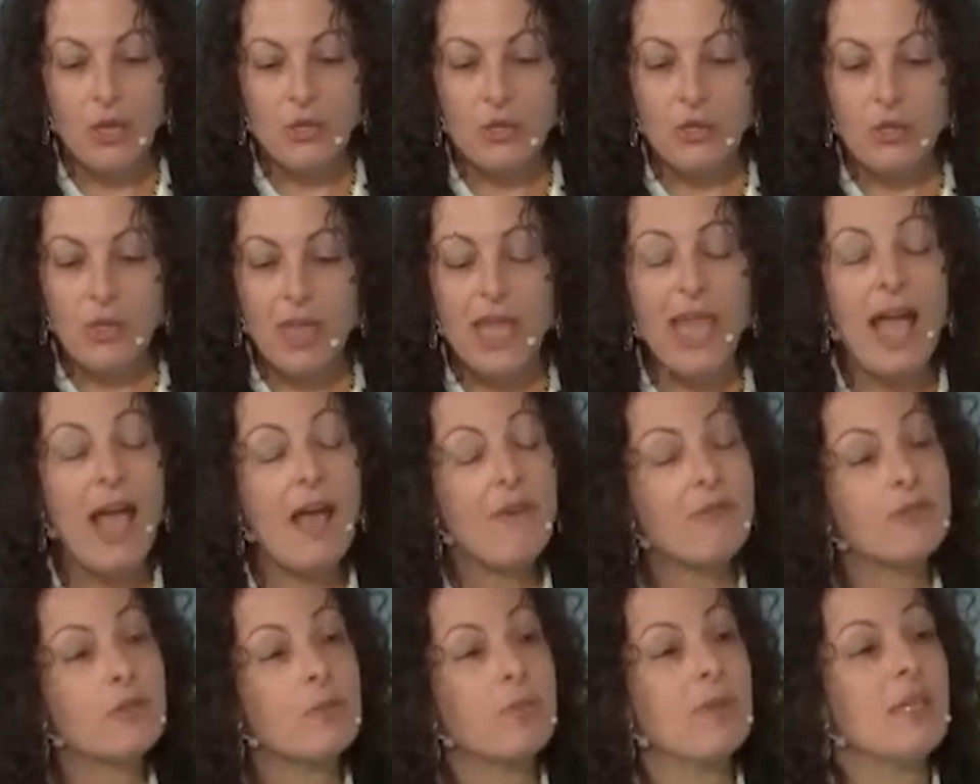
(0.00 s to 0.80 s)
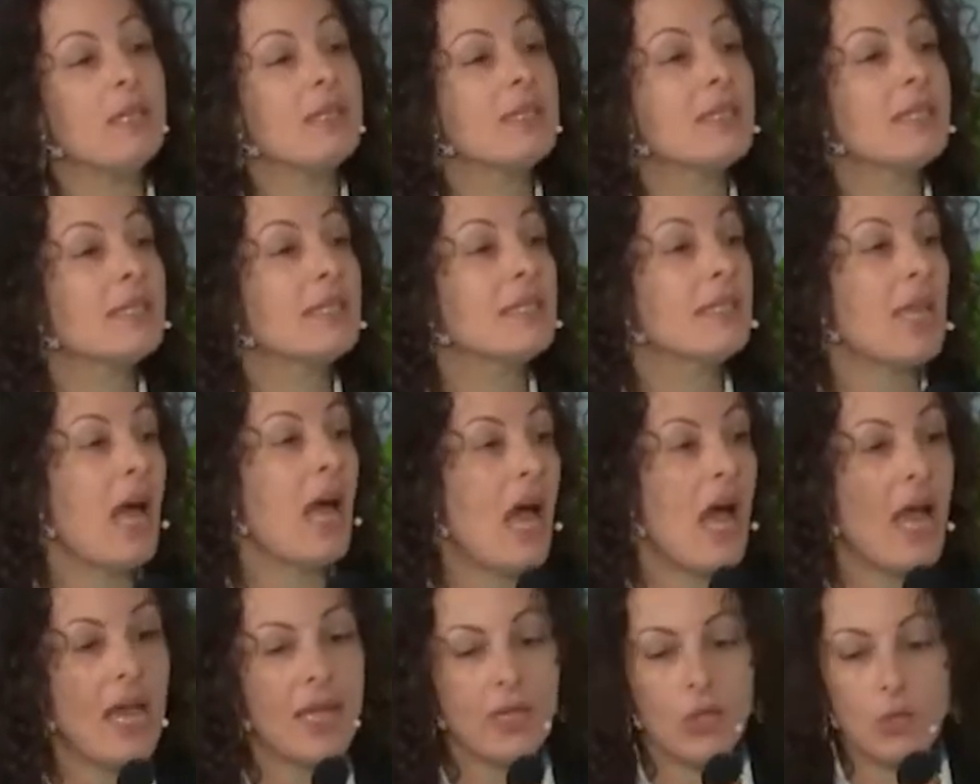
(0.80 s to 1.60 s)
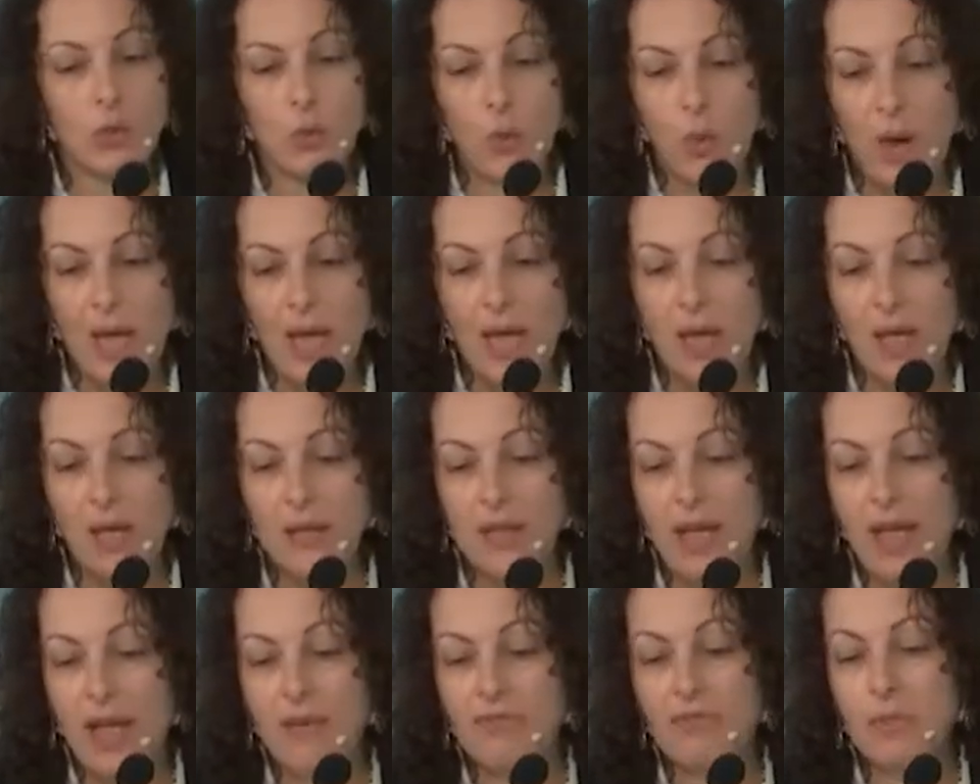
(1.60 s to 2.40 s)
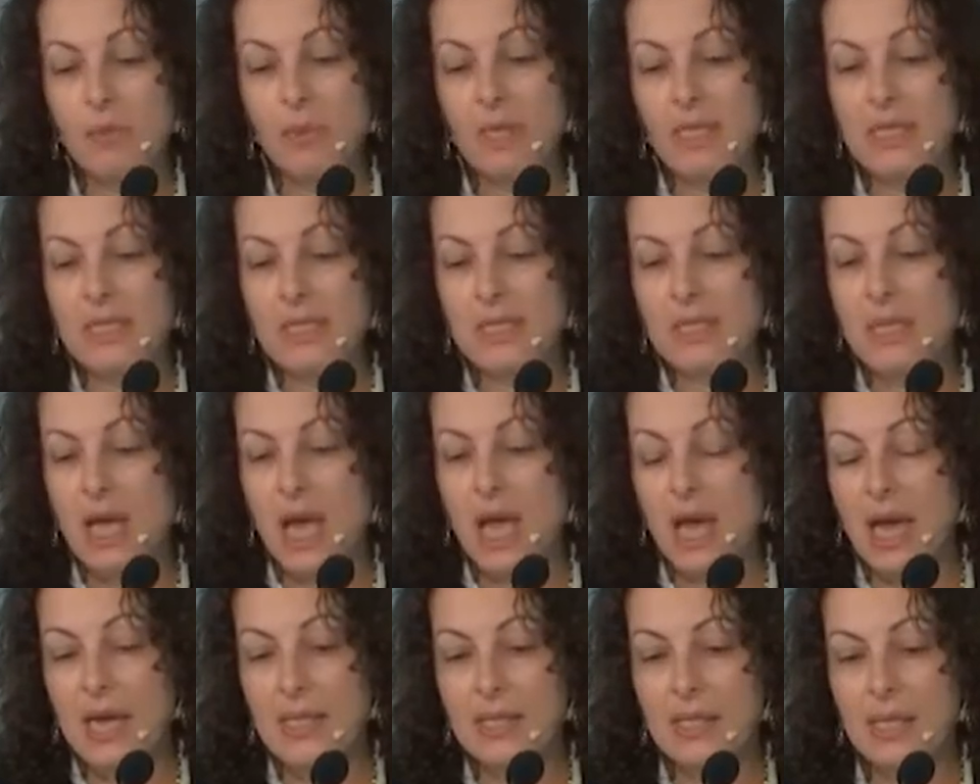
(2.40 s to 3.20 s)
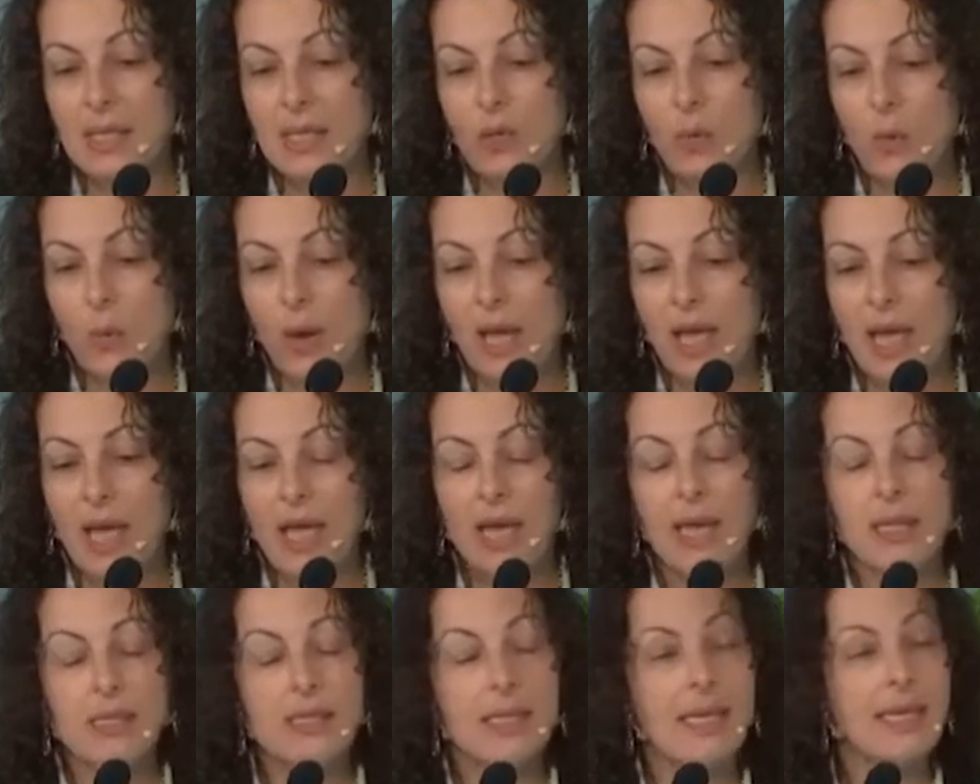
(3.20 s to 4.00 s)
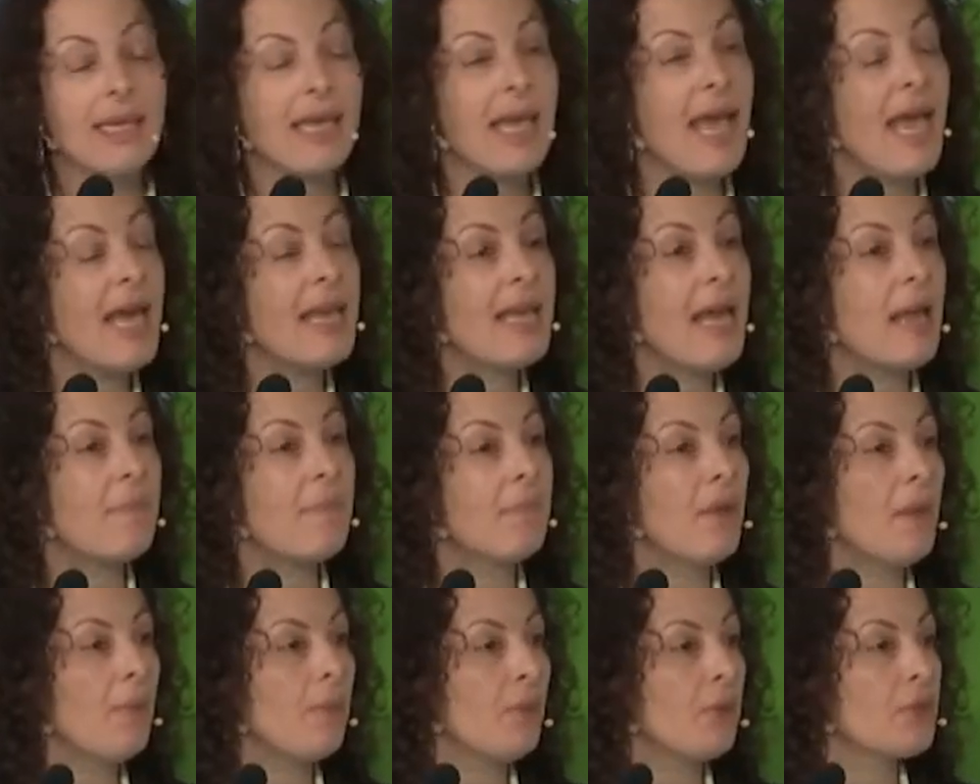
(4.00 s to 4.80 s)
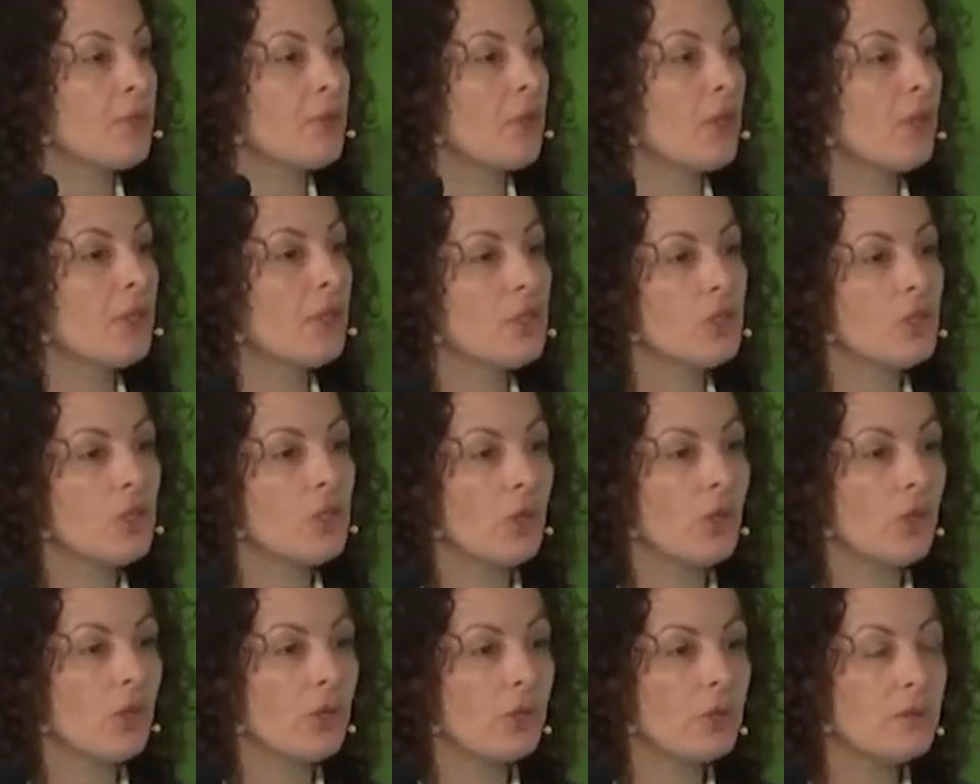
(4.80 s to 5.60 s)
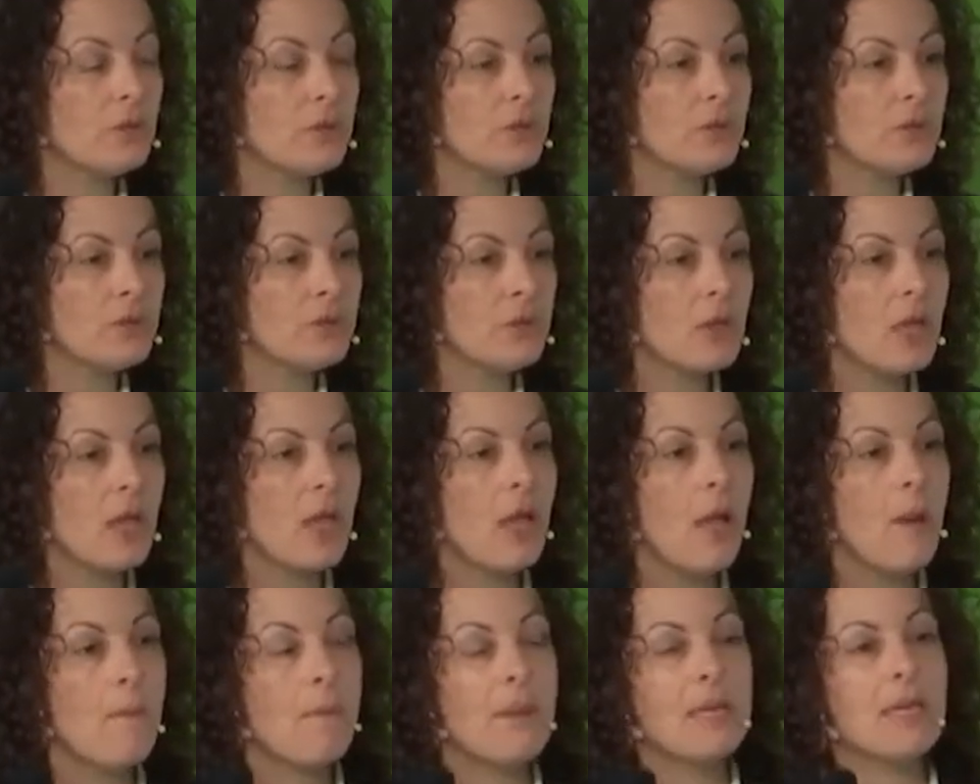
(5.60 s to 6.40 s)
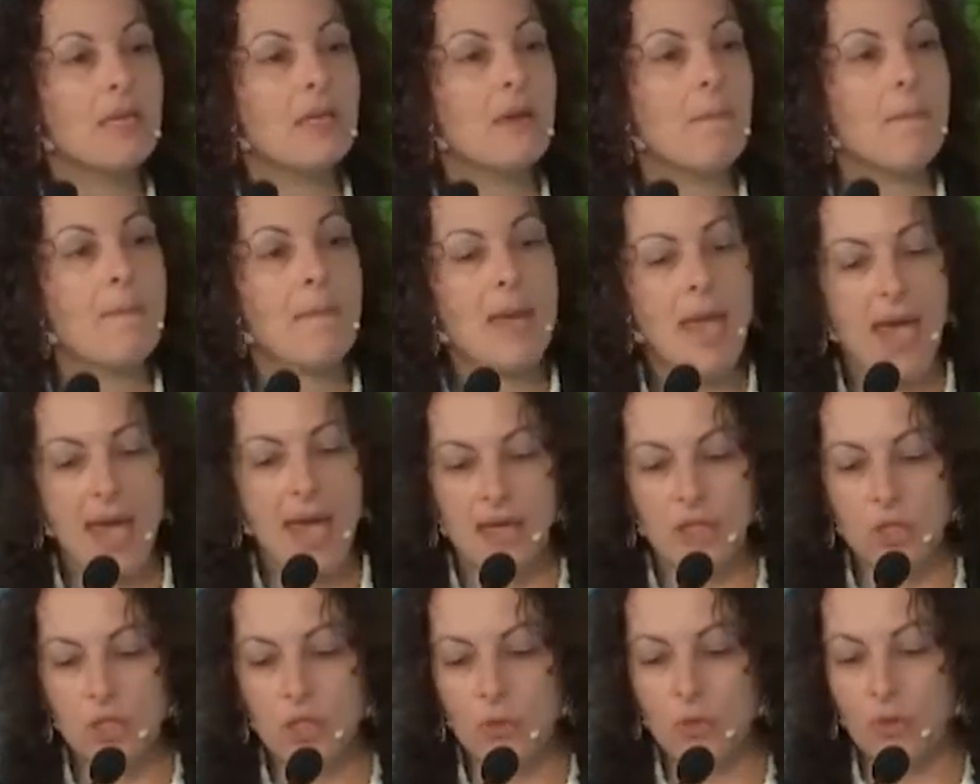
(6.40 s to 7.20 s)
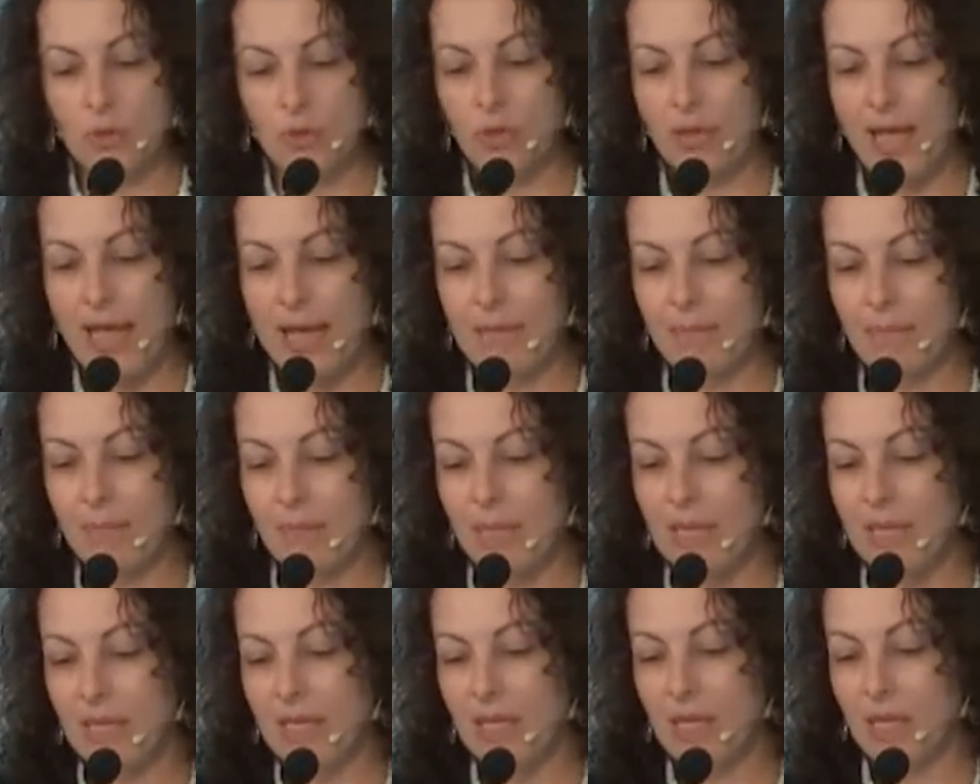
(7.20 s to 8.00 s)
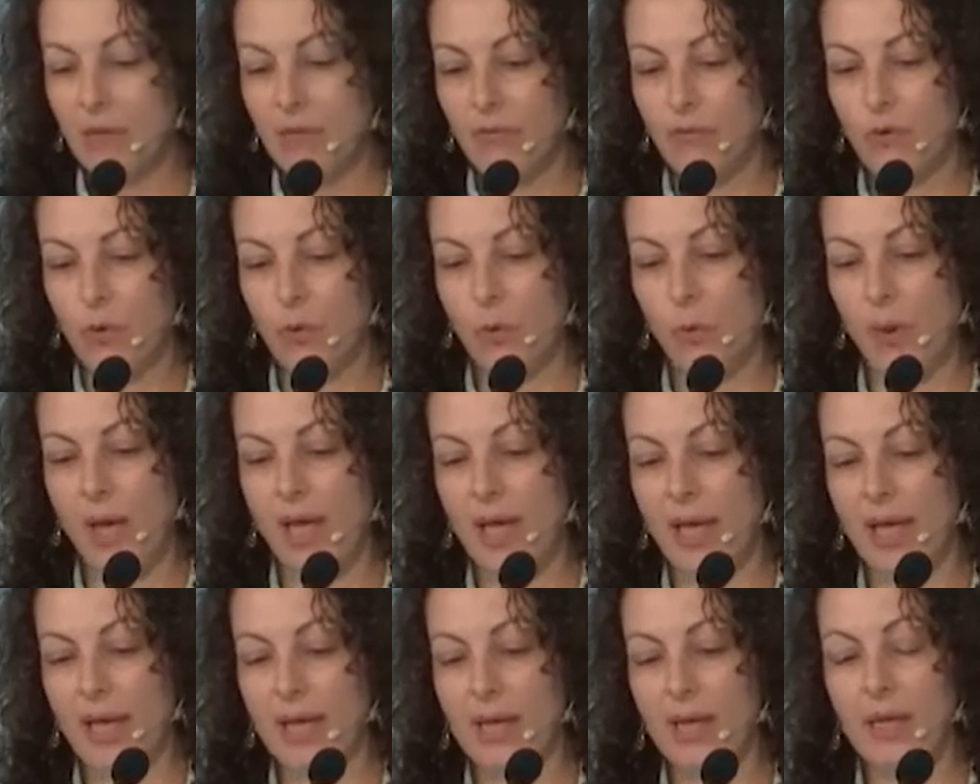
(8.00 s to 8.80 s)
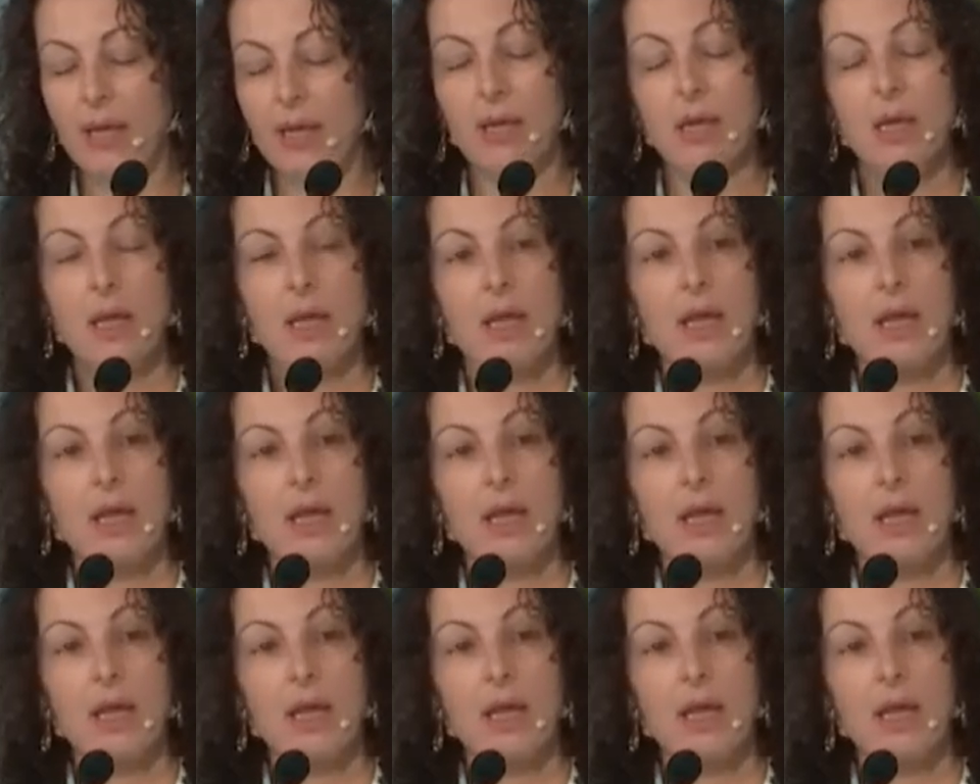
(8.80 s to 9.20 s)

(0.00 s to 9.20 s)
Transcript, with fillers: So they have to be designed well, they have to be designed in a way to get at people's concerns, but in a manageable and meaningful way,